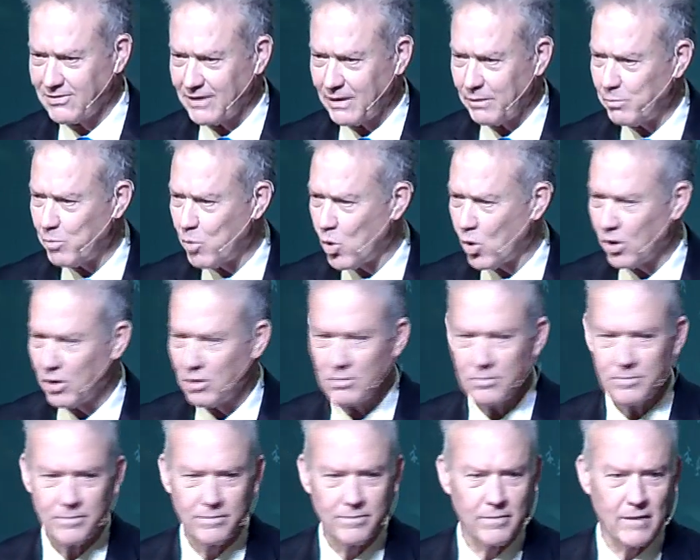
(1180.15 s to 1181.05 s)
it more.
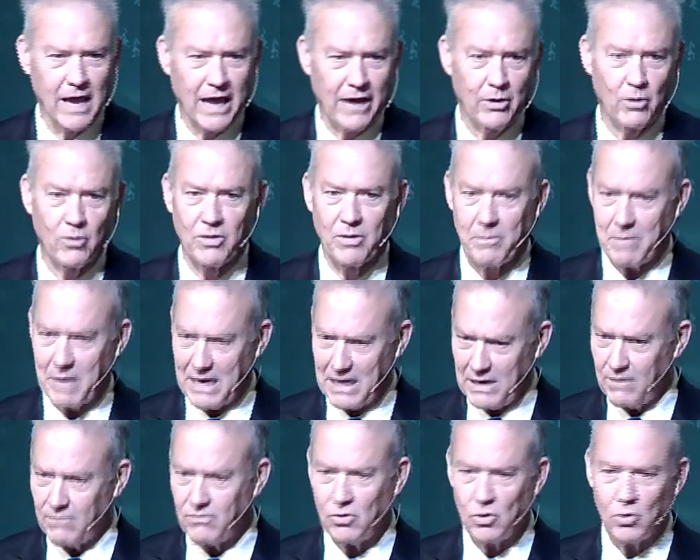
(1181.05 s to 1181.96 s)
I know that
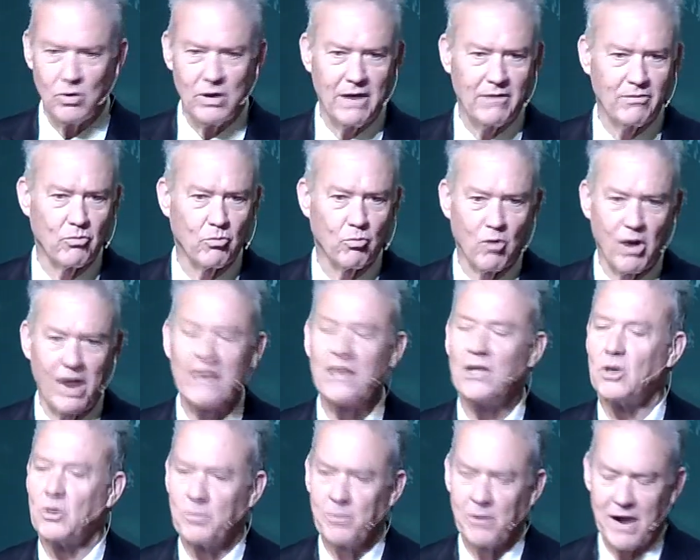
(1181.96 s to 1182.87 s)
many of you have a
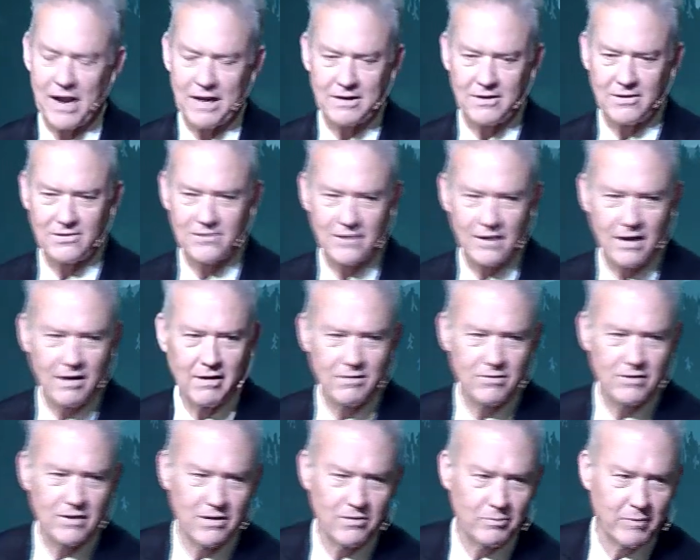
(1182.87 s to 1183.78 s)
regular practice
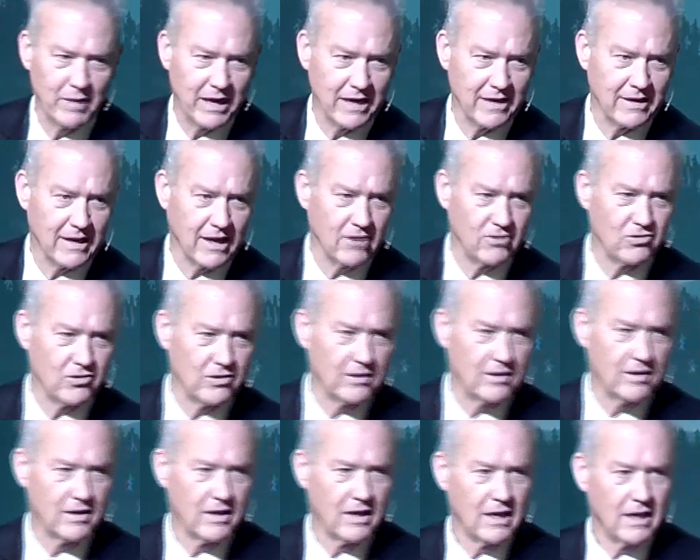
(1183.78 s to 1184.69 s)
of meditation,
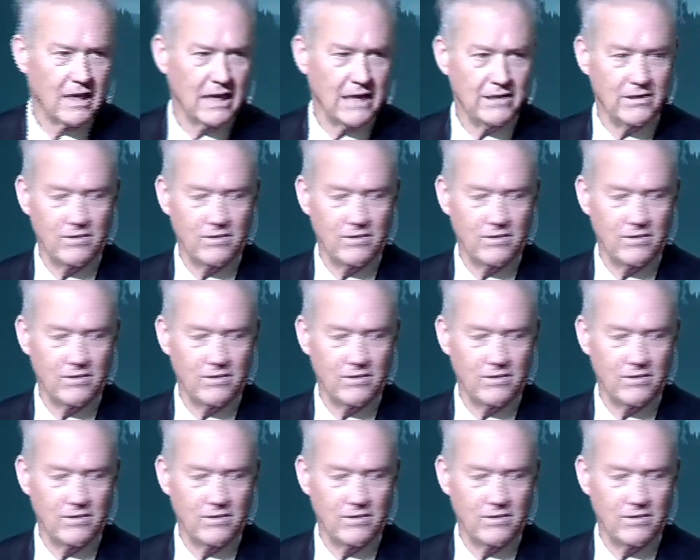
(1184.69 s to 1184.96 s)
and the